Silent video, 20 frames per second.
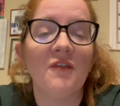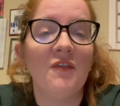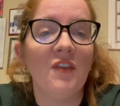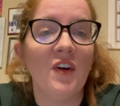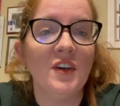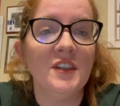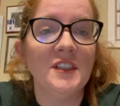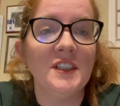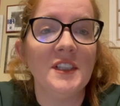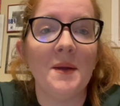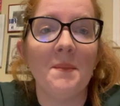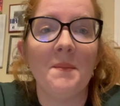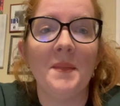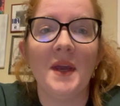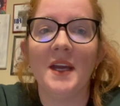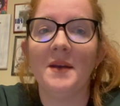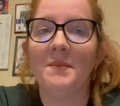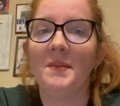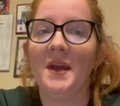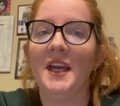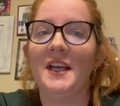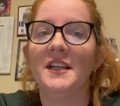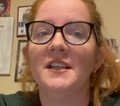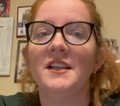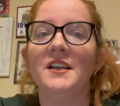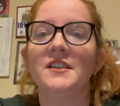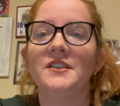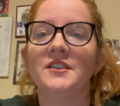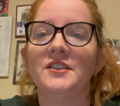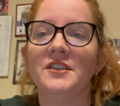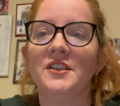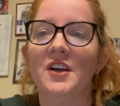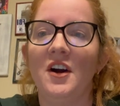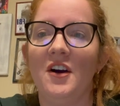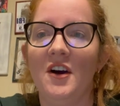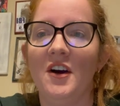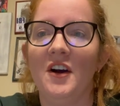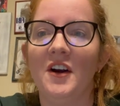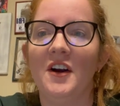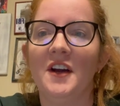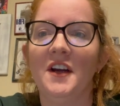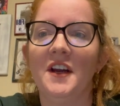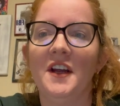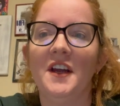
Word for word: first man-made star.